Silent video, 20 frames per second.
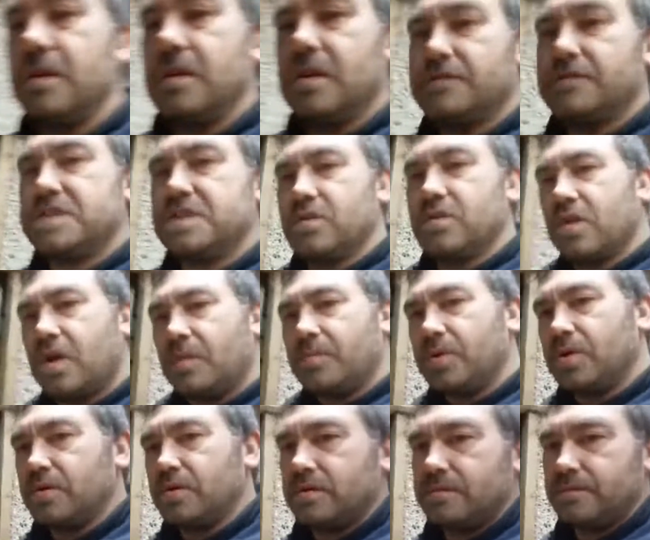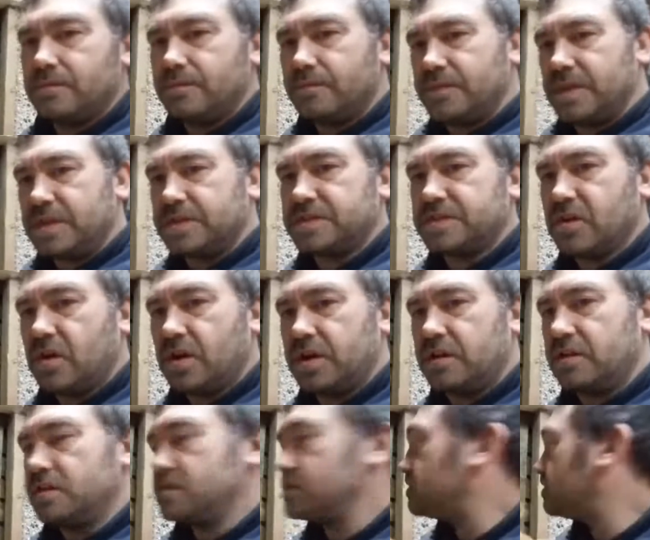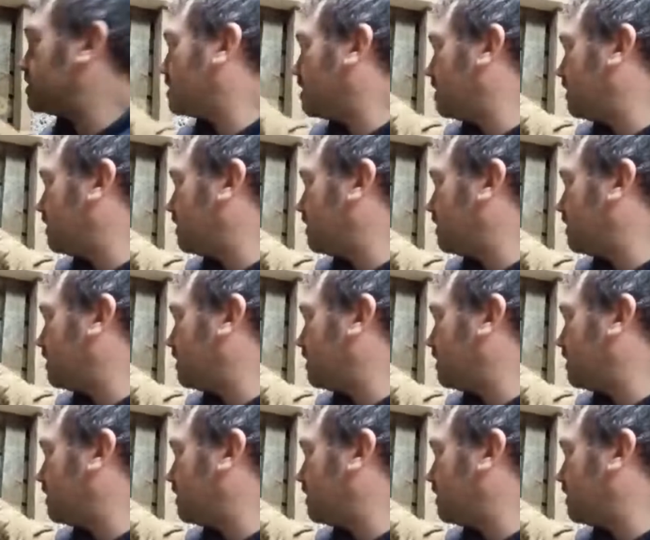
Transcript: still got to put this side of the door on.